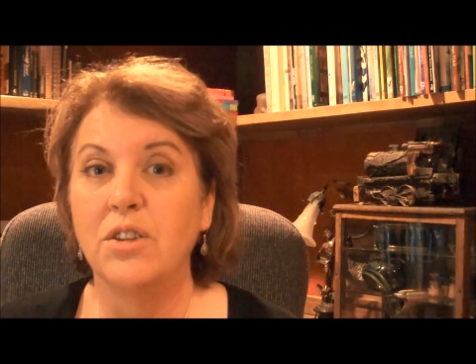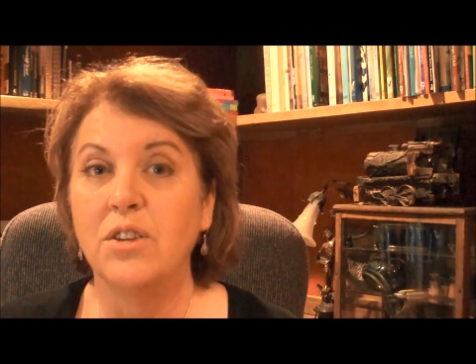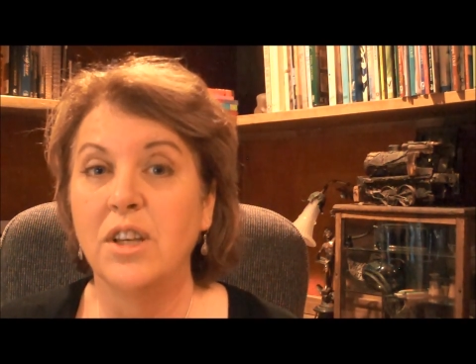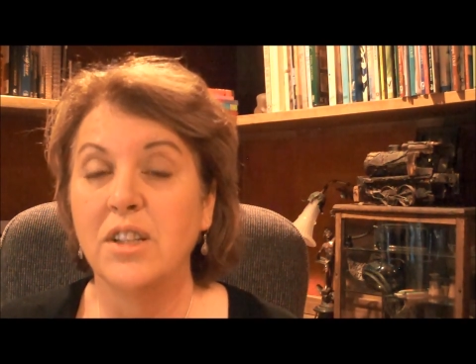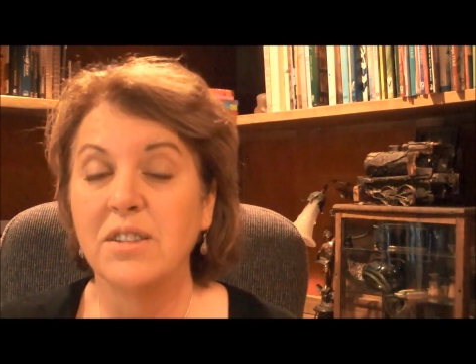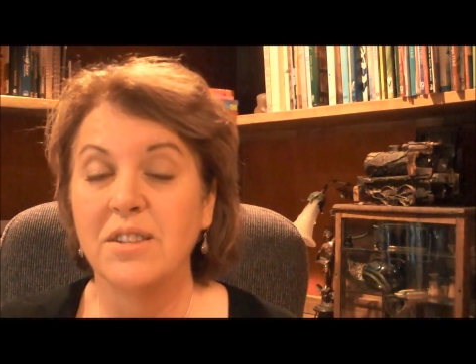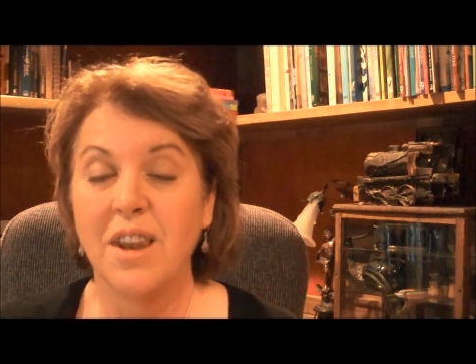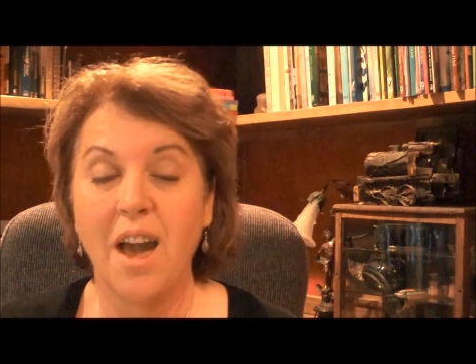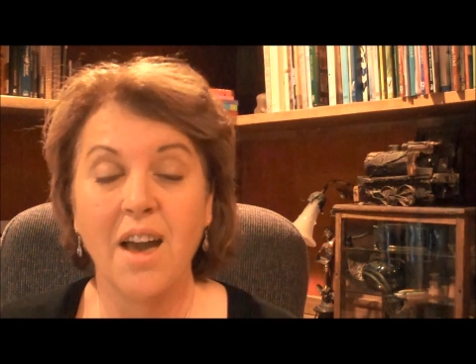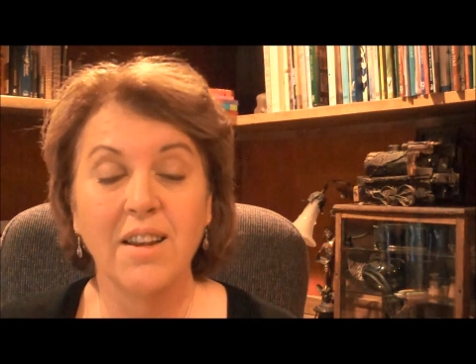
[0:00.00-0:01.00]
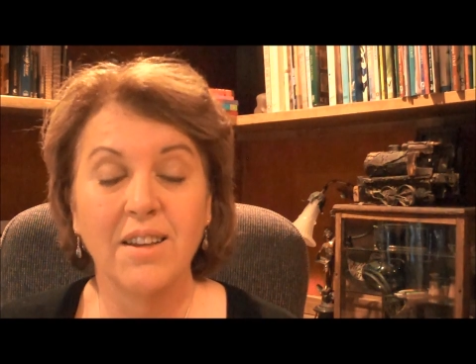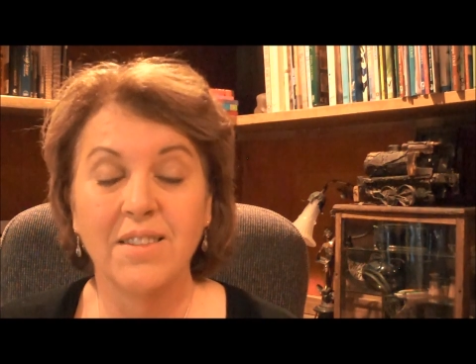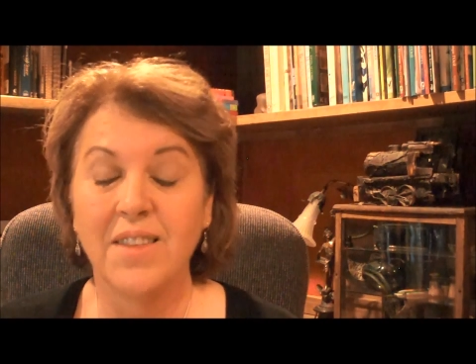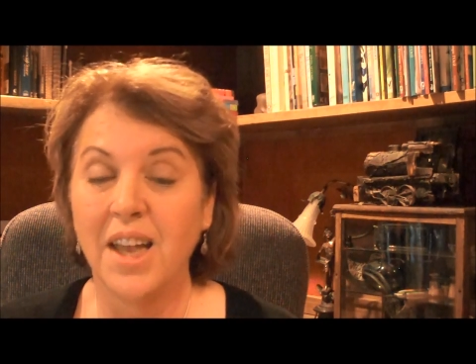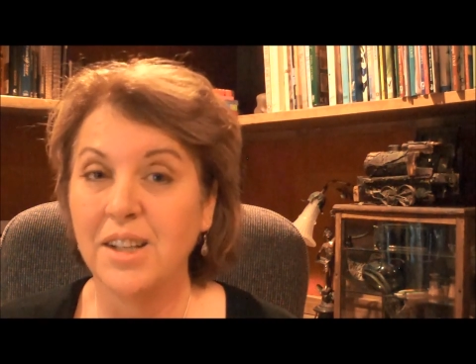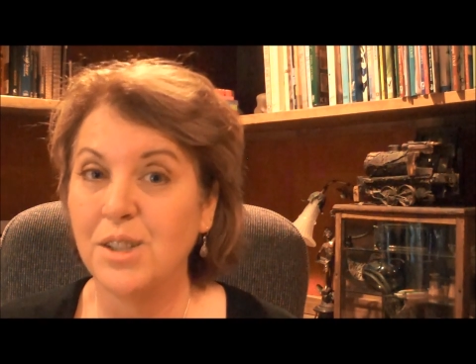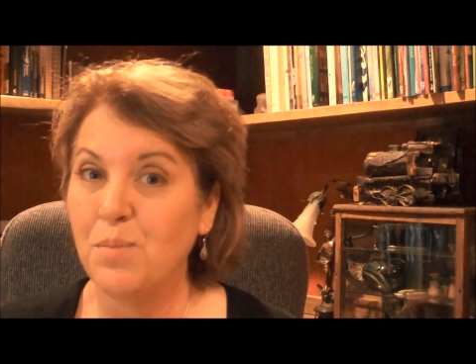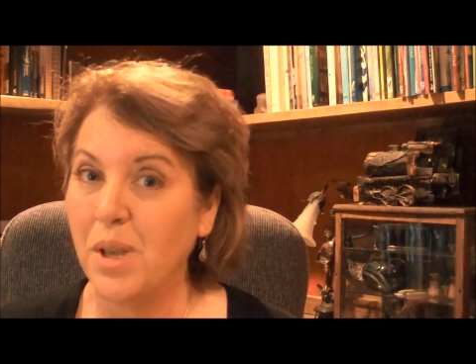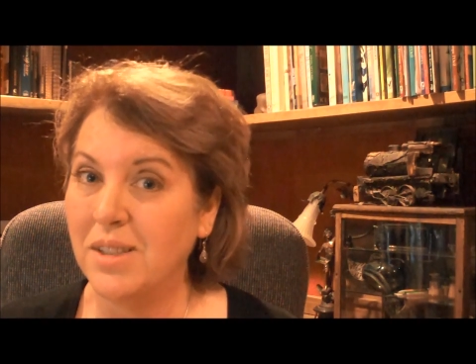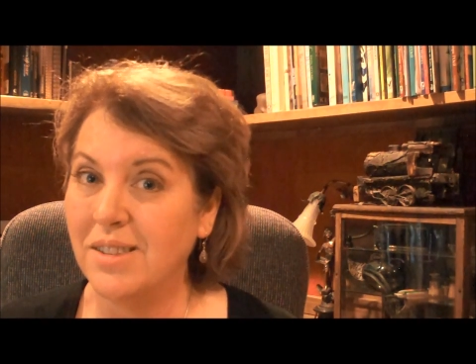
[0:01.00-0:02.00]
It's not that
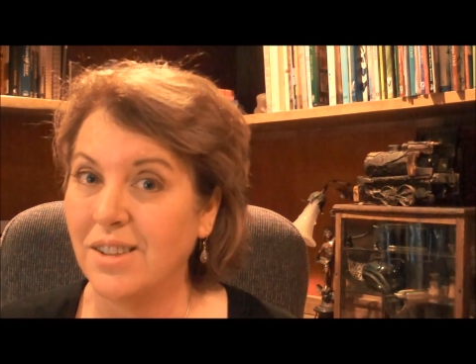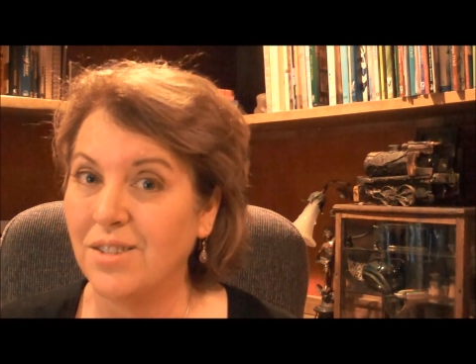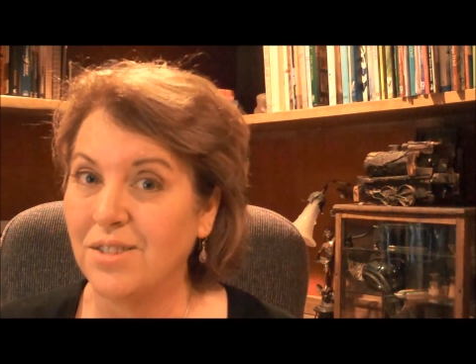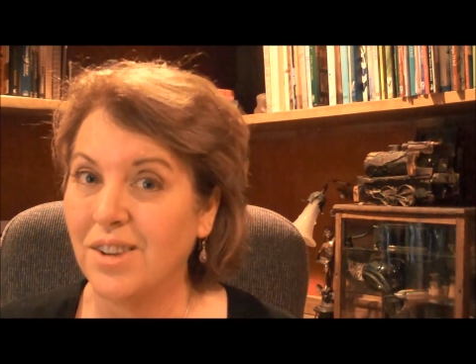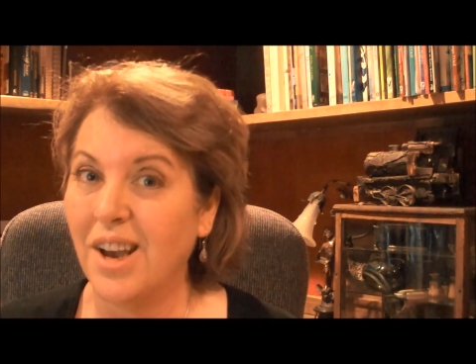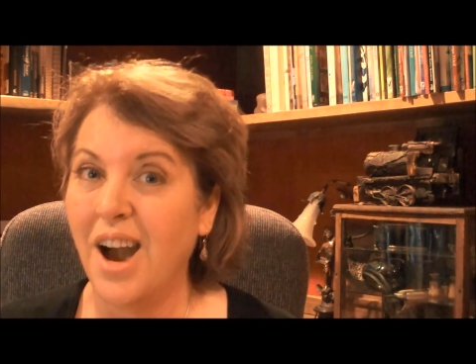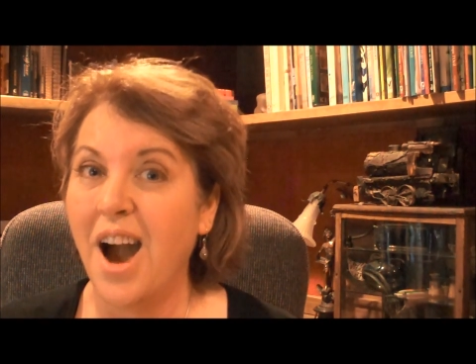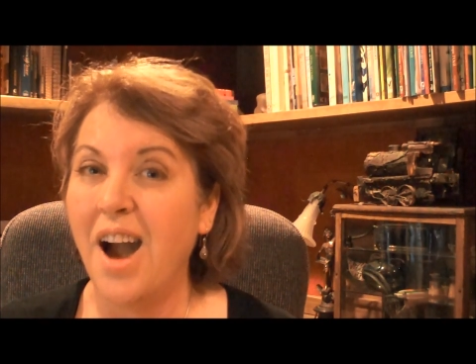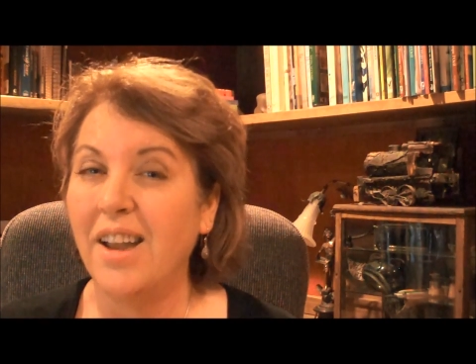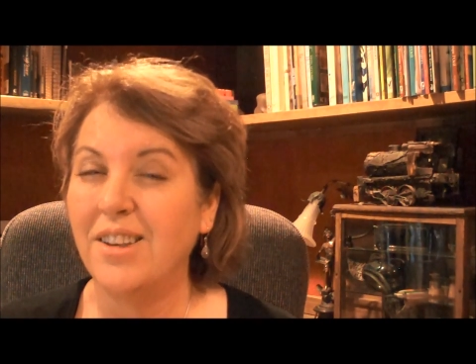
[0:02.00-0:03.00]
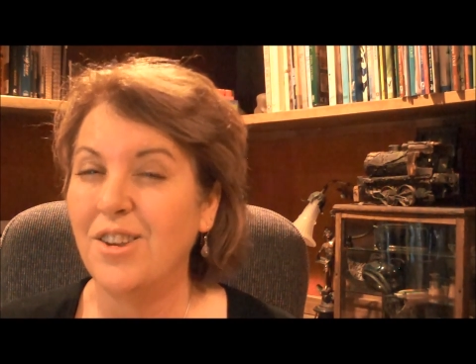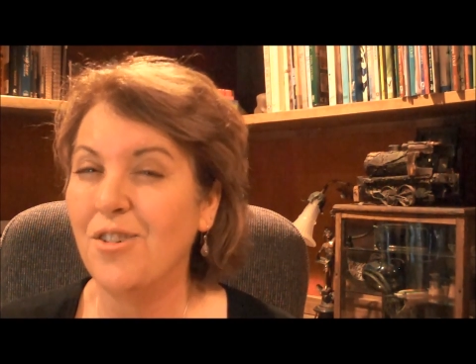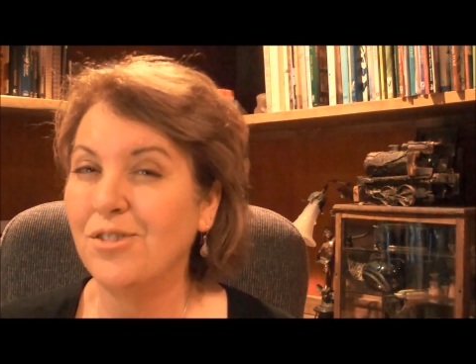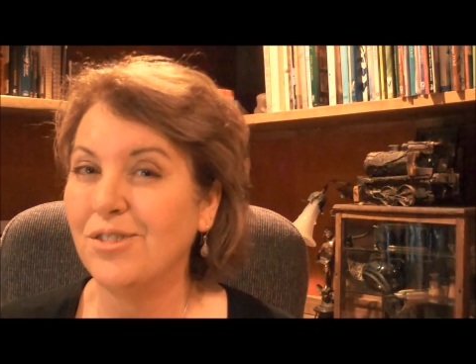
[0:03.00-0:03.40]
expensive. I don't